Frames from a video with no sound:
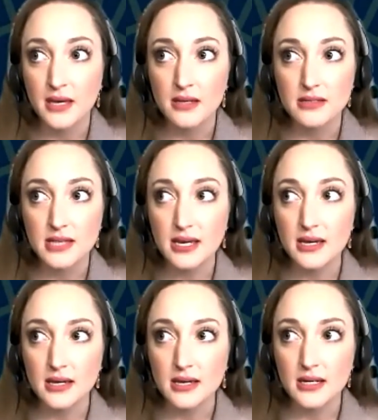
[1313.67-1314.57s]

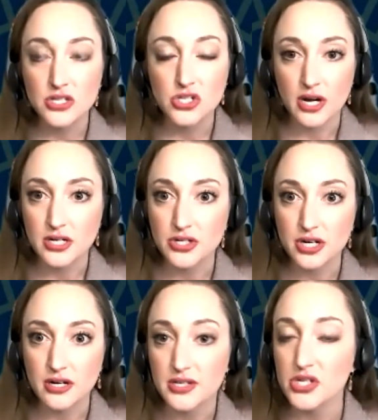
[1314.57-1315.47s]
say an
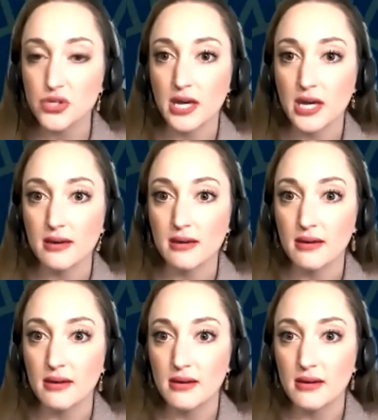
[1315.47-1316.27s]
instructor is doing